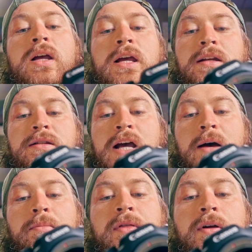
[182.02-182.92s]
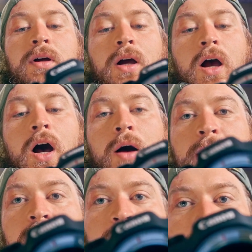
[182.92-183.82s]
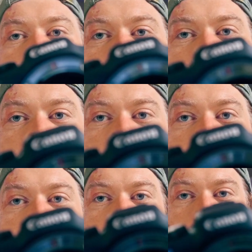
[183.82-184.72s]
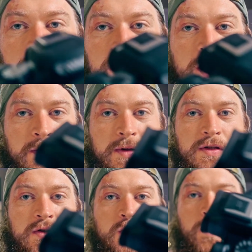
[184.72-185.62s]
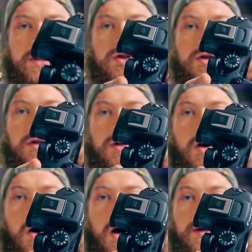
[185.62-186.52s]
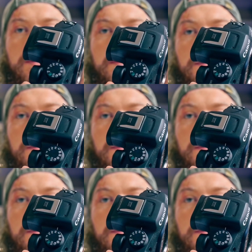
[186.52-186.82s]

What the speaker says: in depth, as you can see, I'm going to turn this switch on.